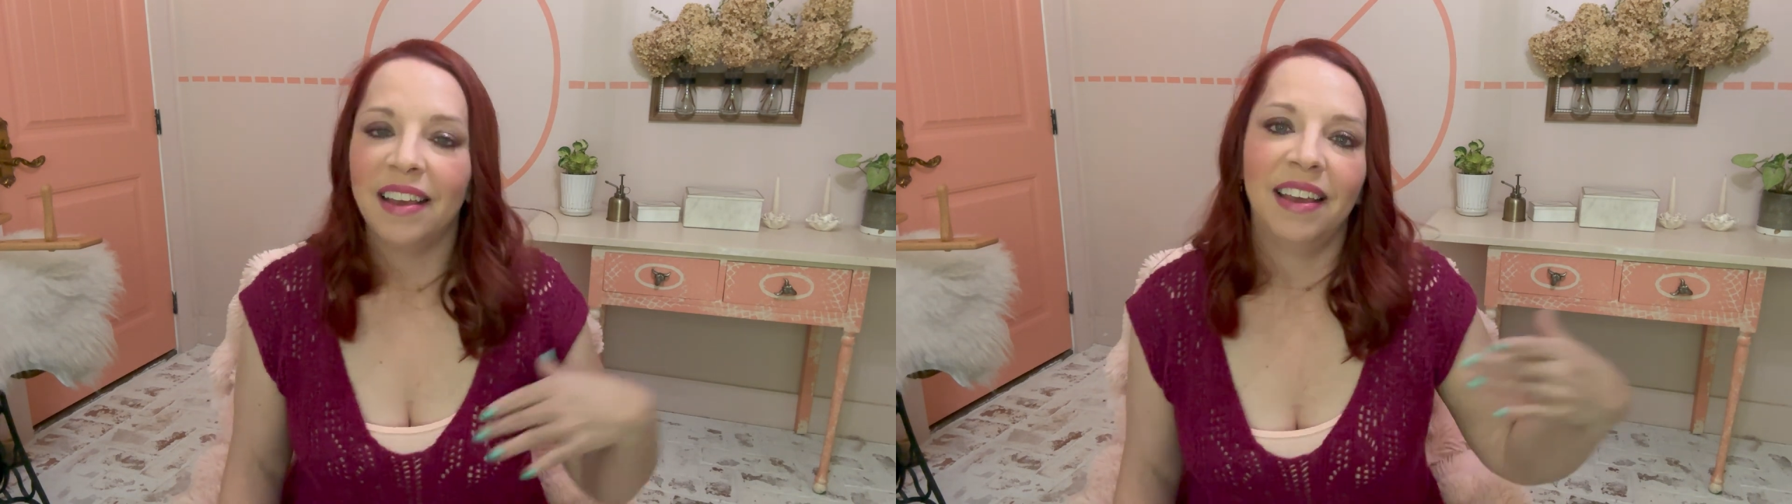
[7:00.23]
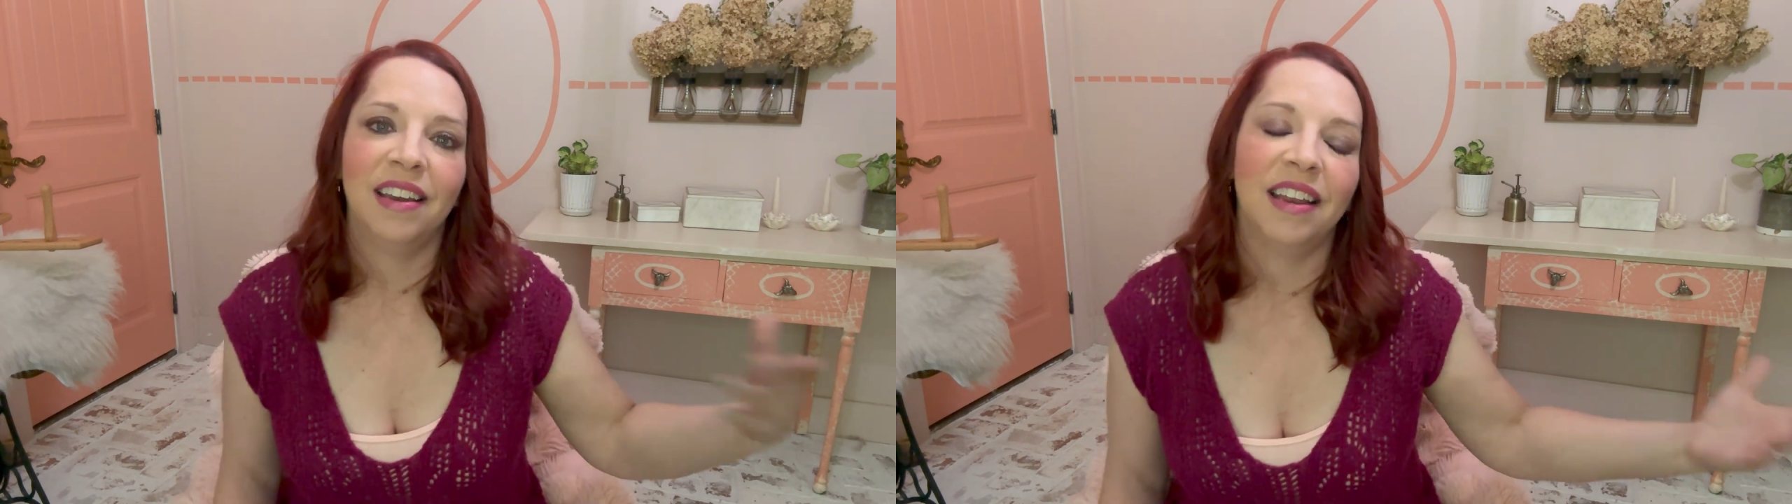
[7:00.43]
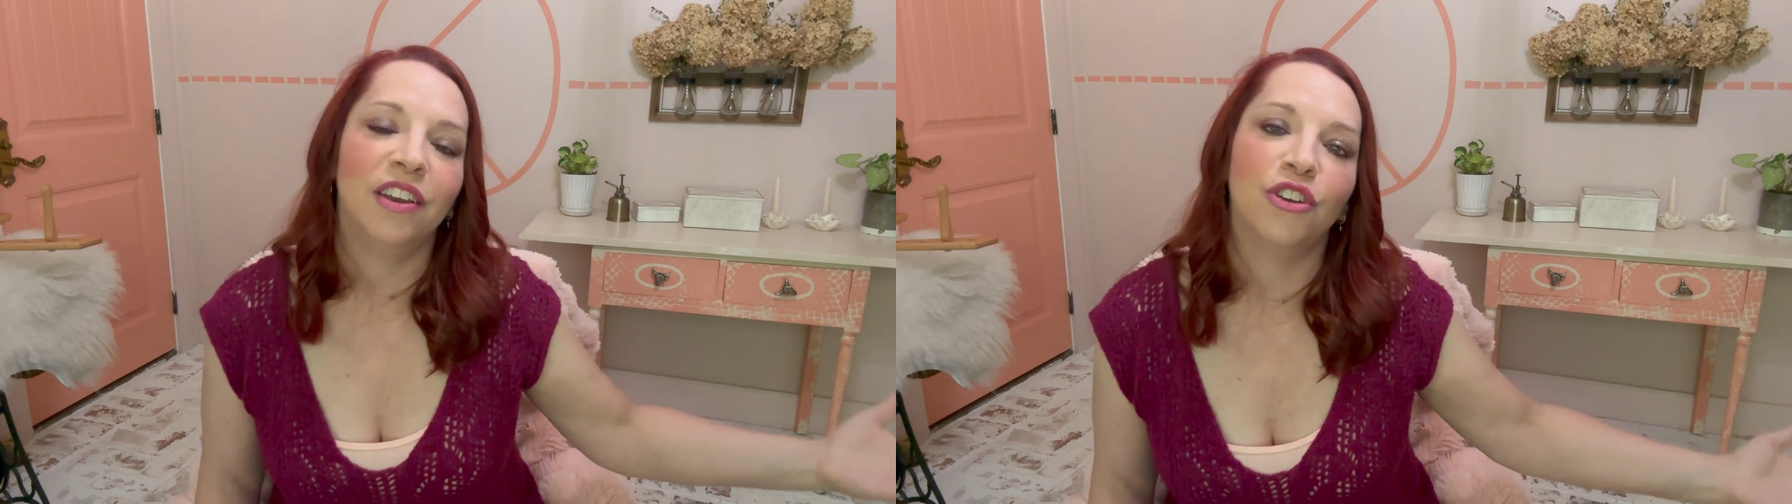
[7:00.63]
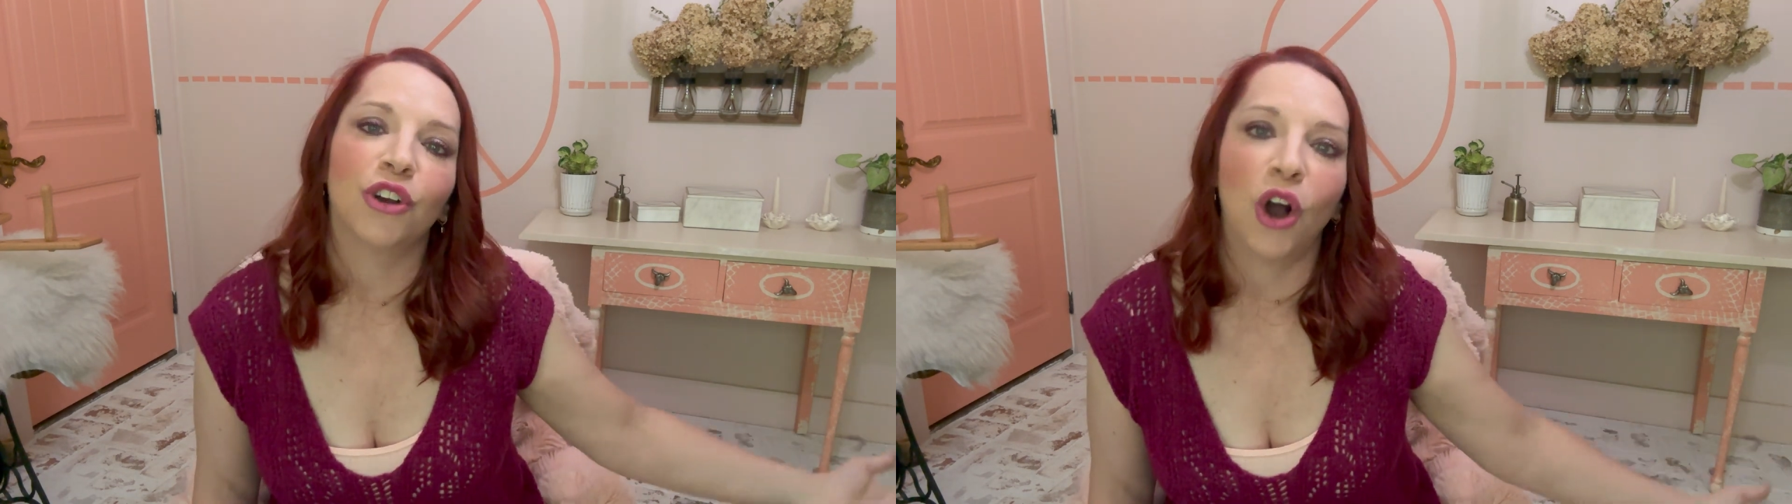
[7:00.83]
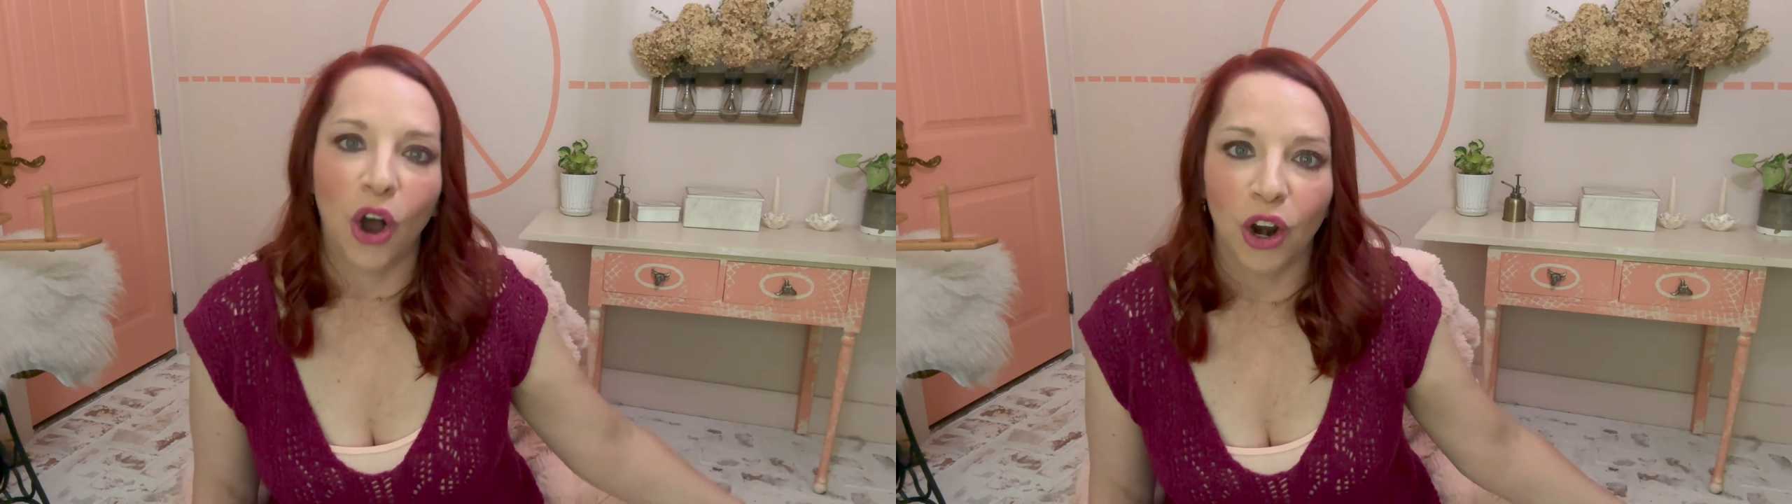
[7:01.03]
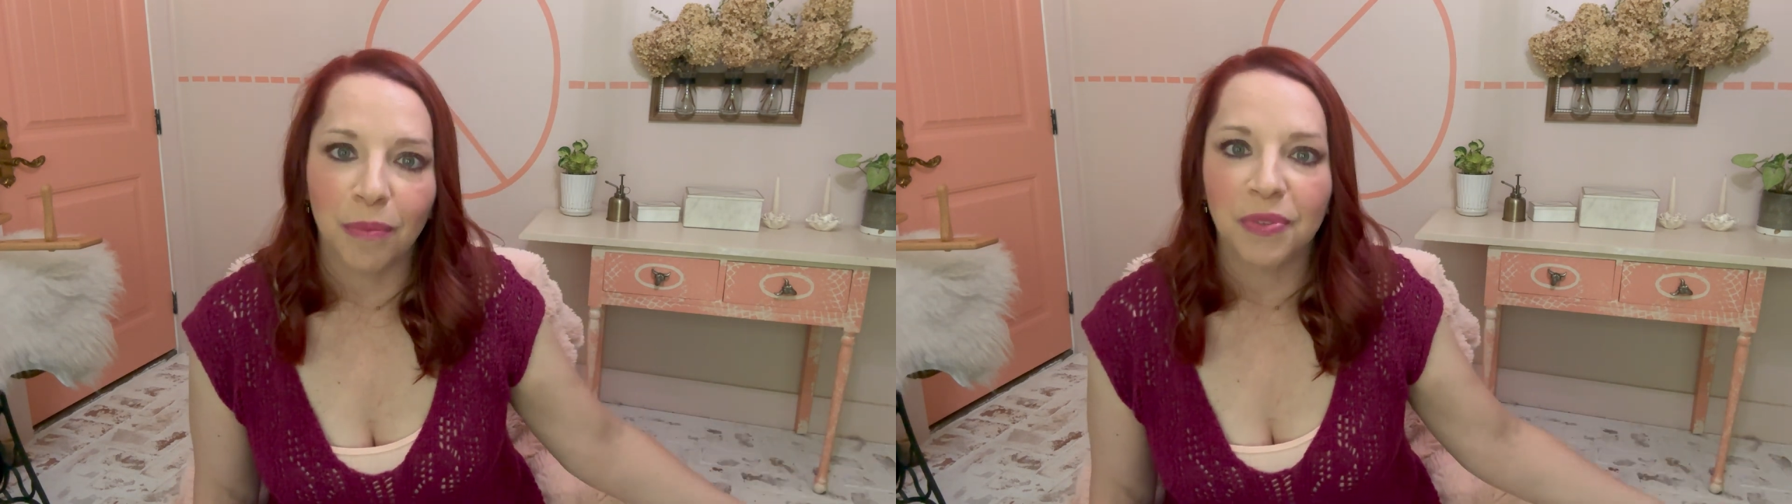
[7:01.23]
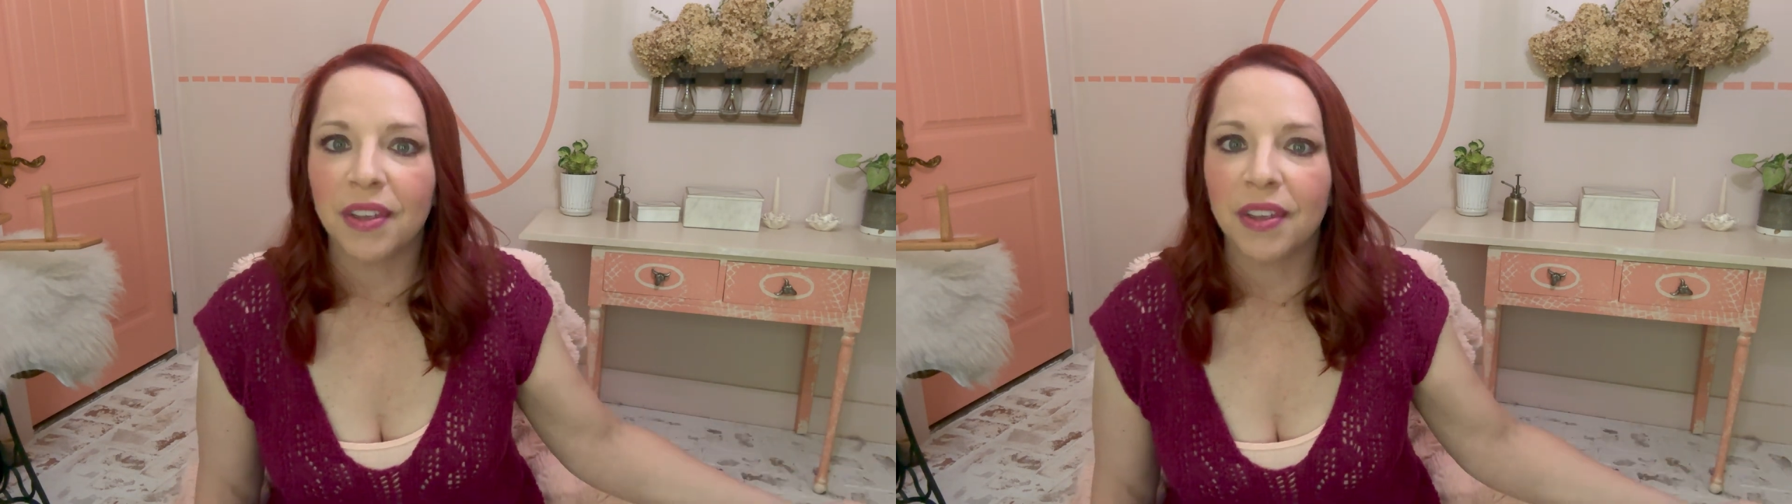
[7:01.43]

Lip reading: and in your arms?